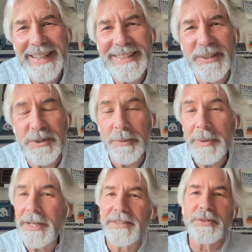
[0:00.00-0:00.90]
And so to
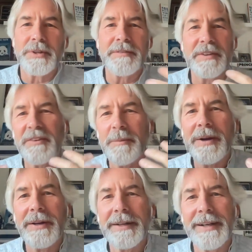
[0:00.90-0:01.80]
me, it's sort of this
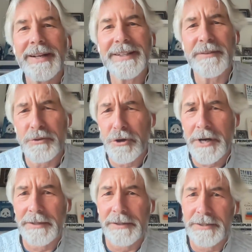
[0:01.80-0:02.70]
American idea of,
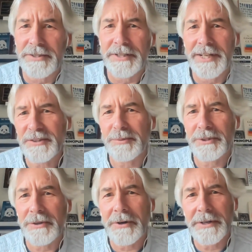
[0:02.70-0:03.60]
God, let's see, that's
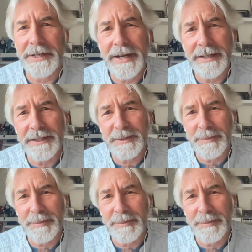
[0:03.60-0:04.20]
what the RDA is,